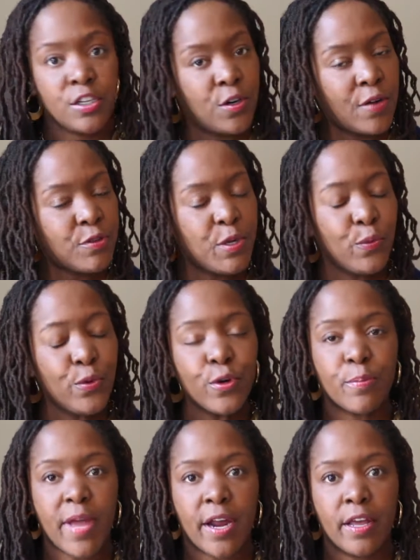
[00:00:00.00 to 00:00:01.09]
You don't have to be rude
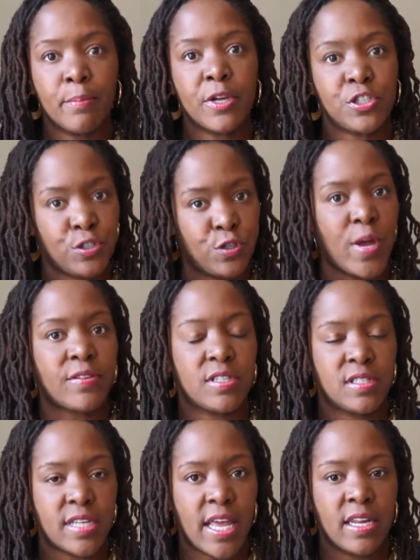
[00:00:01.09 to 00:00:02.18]
about it, but you do have to
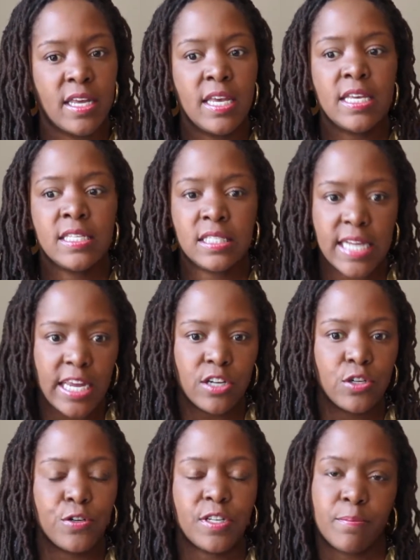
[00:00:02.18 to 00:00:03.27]
set
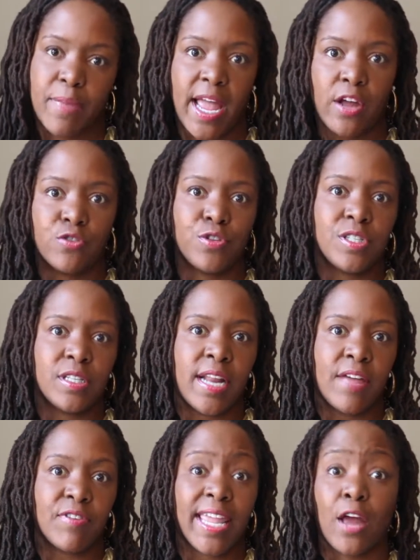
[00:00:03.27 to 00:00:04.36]
standards and boundaries and
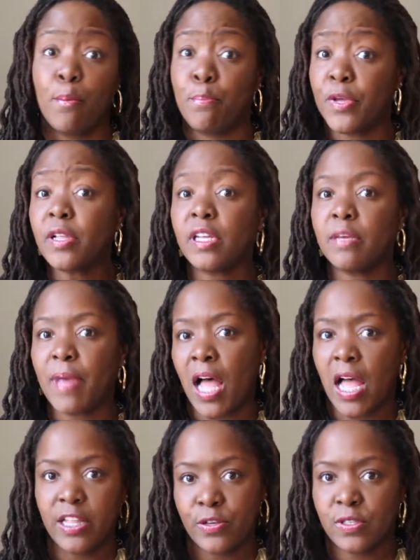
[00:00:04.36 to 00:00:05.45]
have accountability
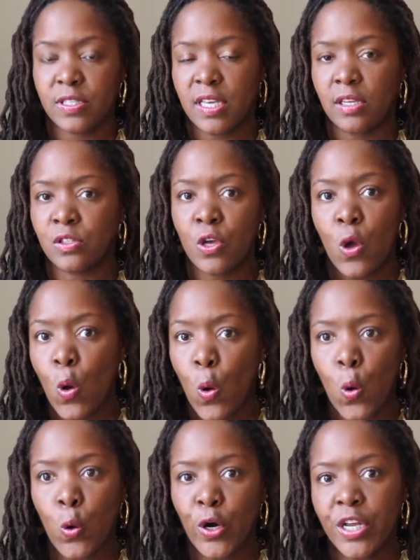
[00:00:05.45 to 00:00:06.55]
behind those things,
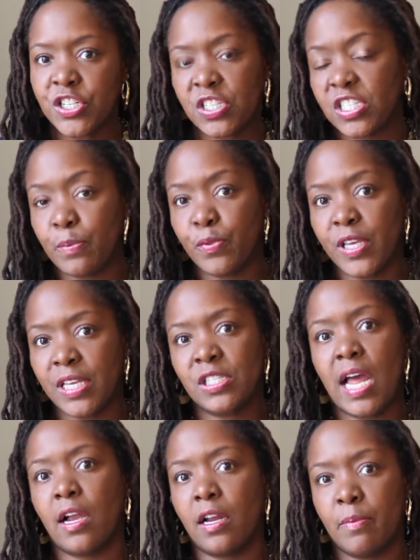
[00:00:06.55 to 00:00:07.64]
or it just simply is
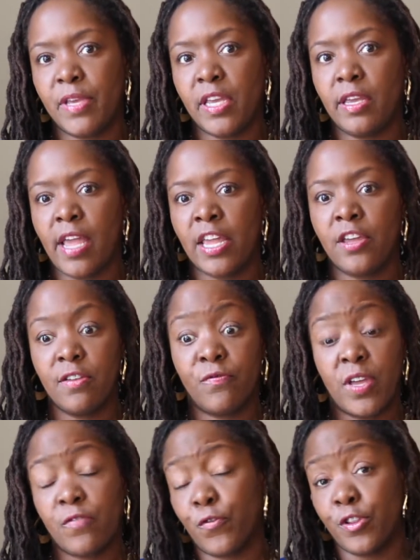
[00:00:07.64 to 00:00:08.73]
not going to be a good
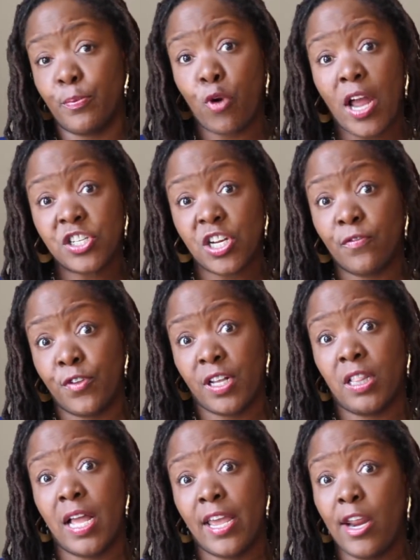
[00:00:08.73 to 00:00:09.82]
fit for the project, for the
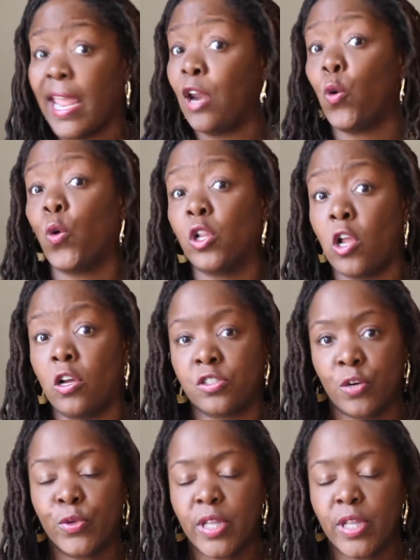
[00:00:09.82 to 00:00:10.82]
client, and or long-term